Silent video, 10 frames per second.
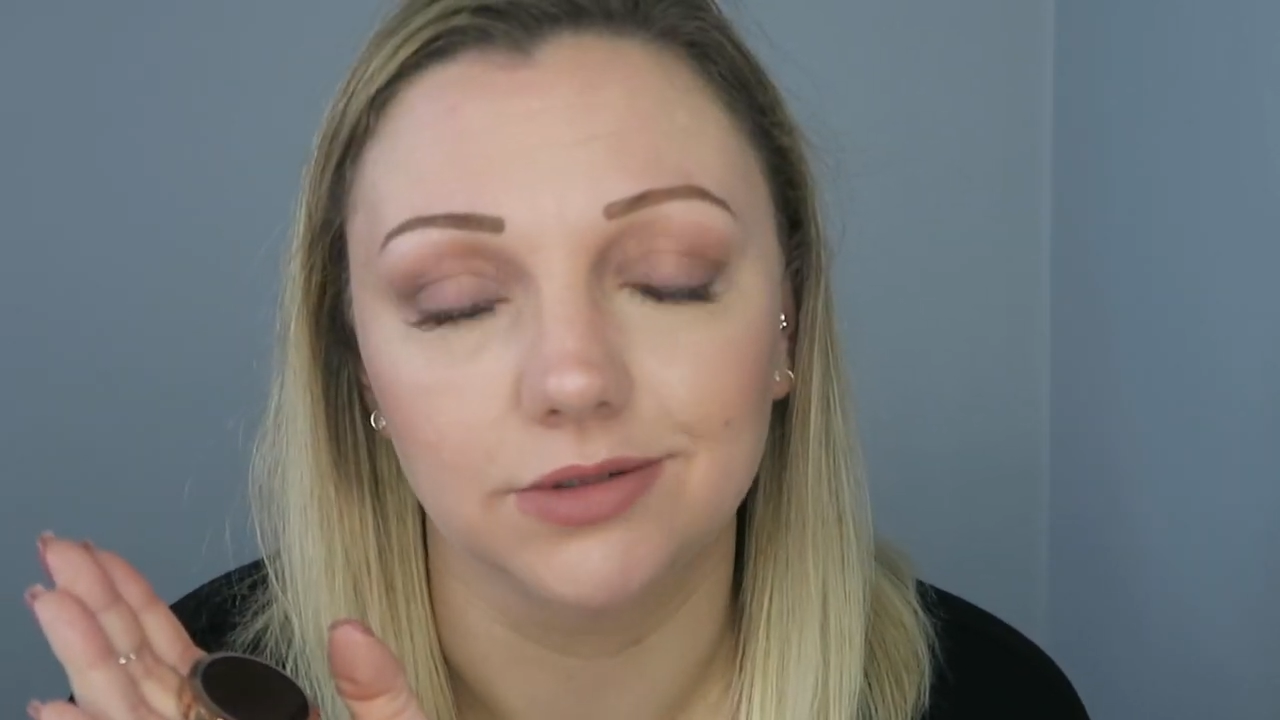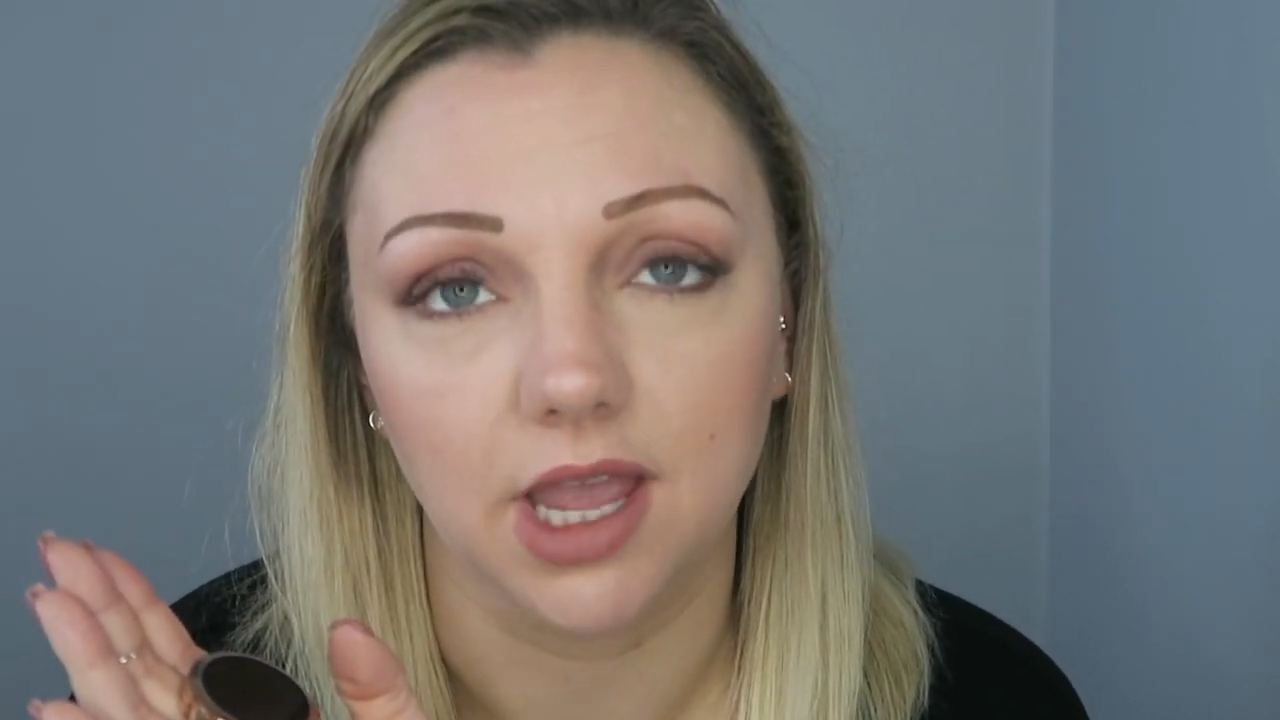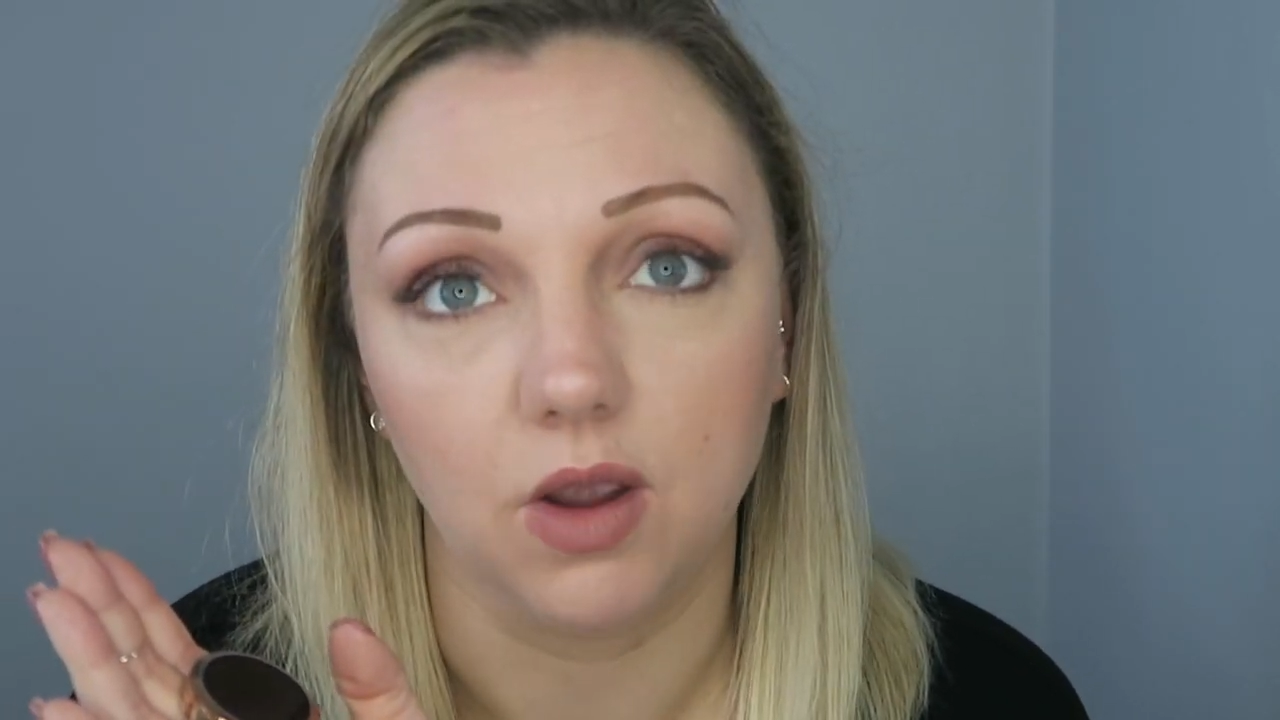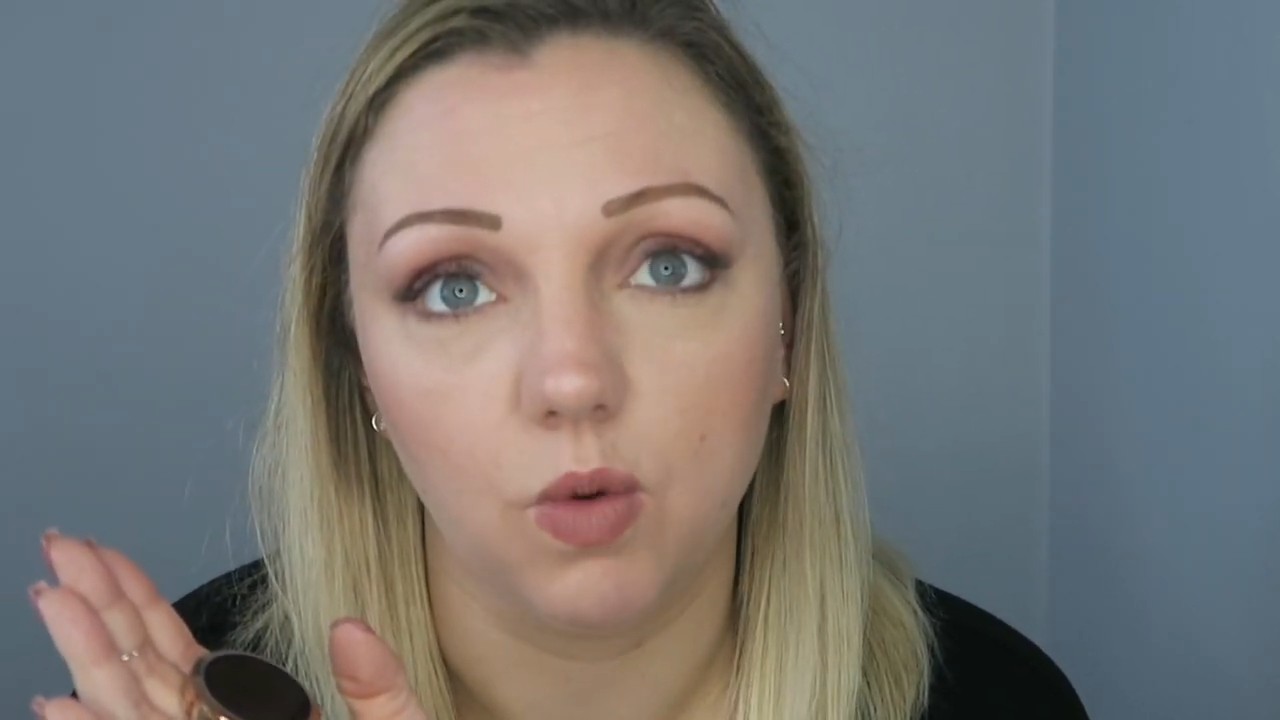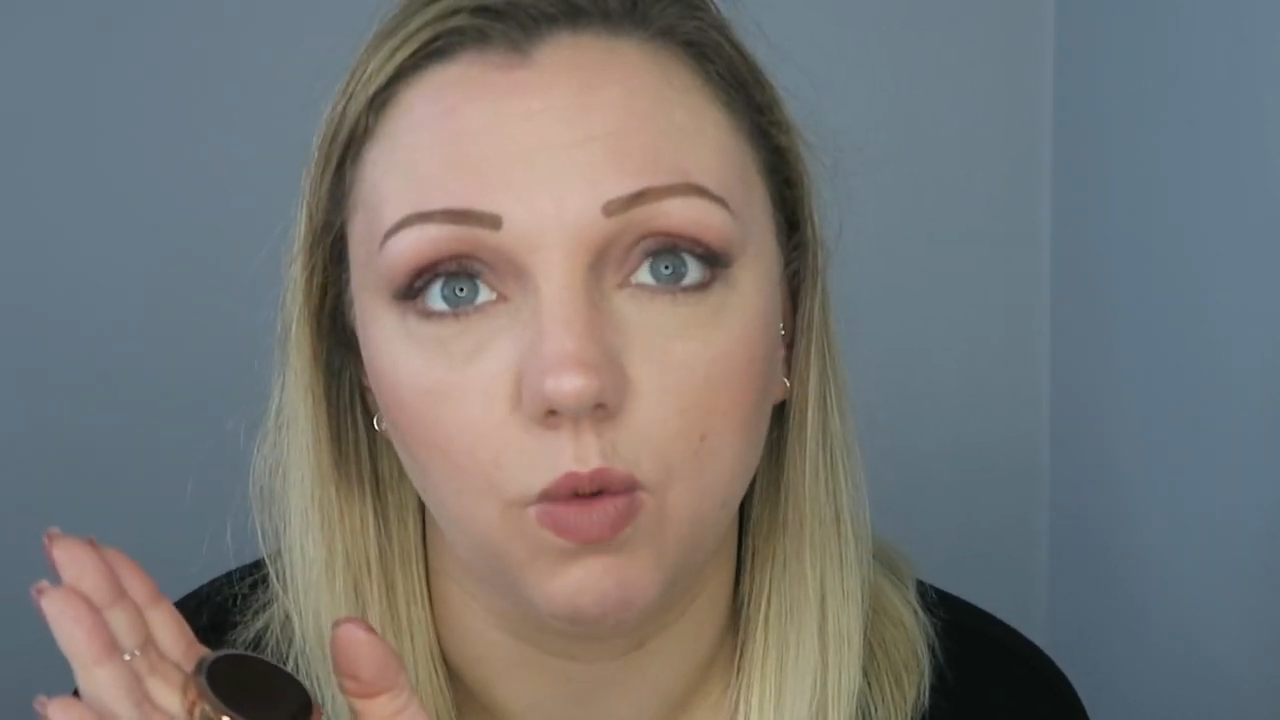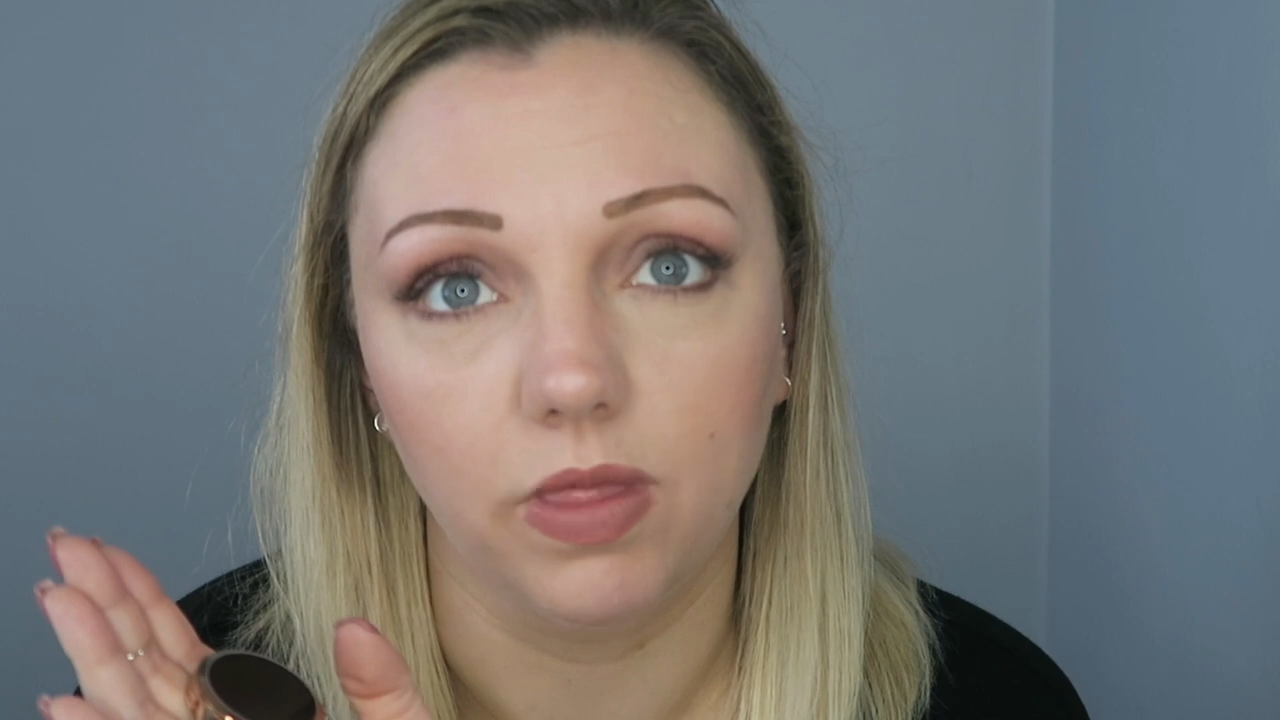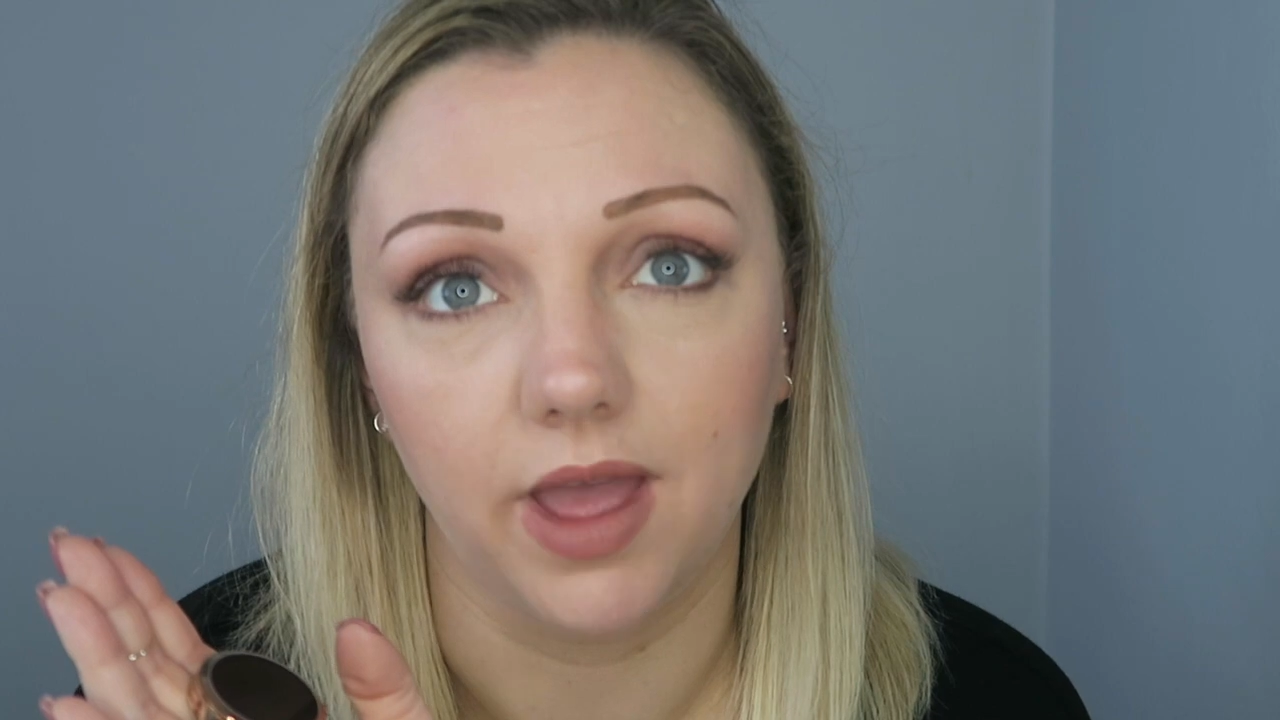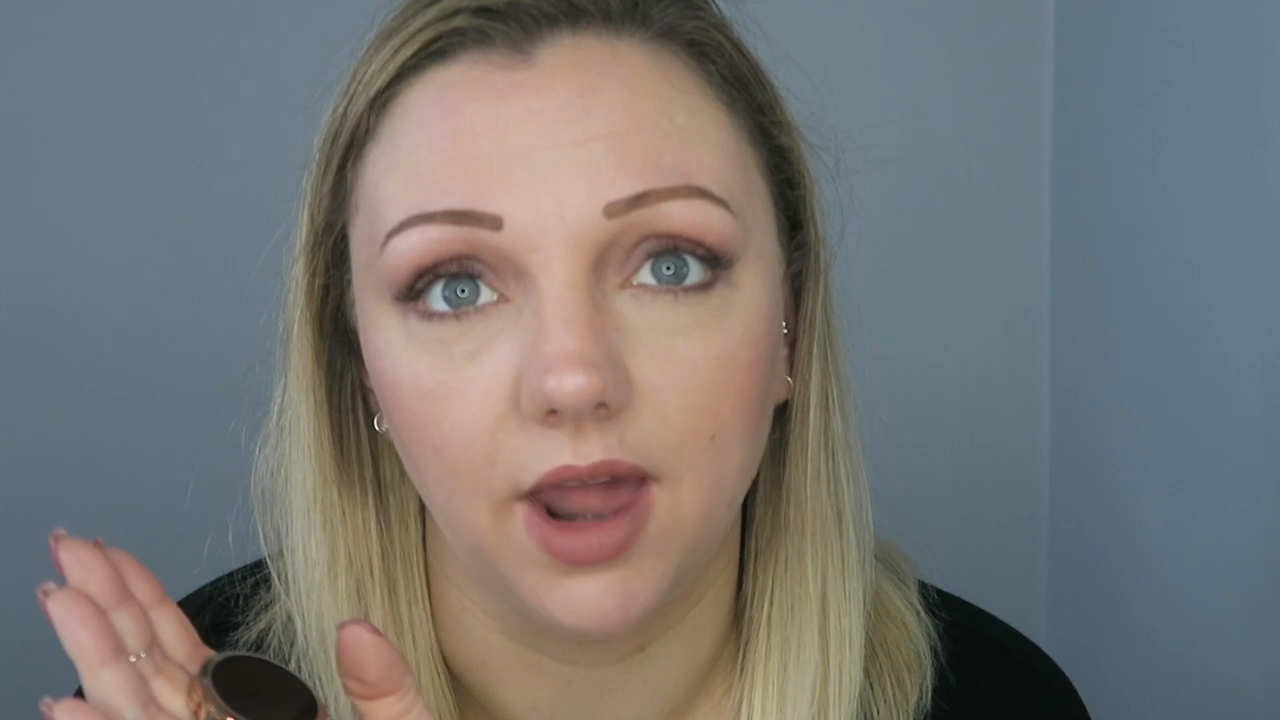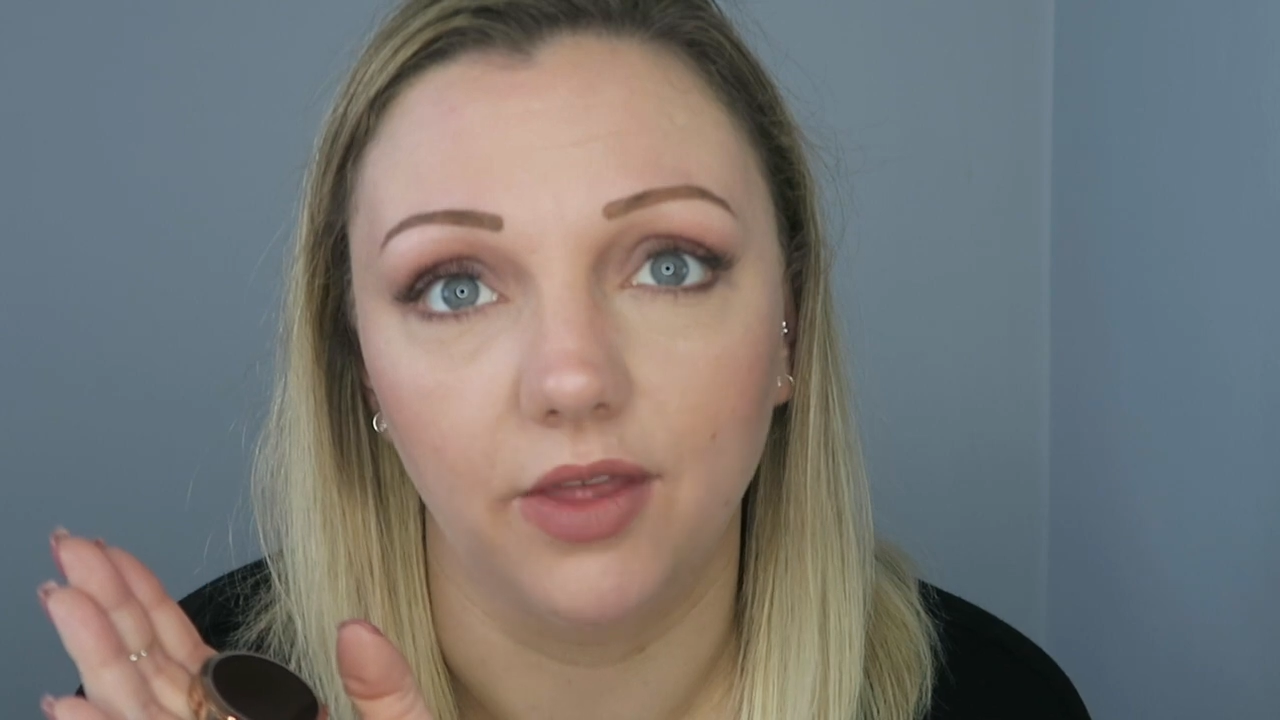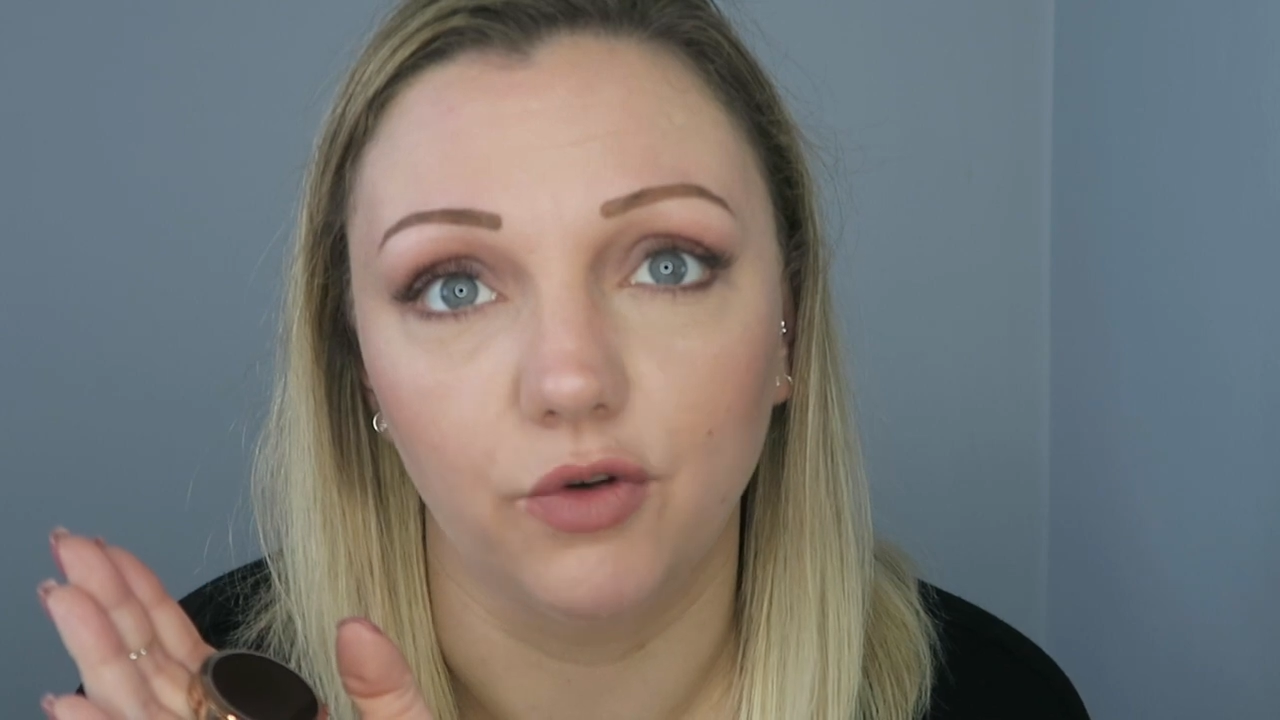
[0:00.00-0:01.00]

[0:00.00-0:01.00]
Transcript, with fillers: I was like, what the hell?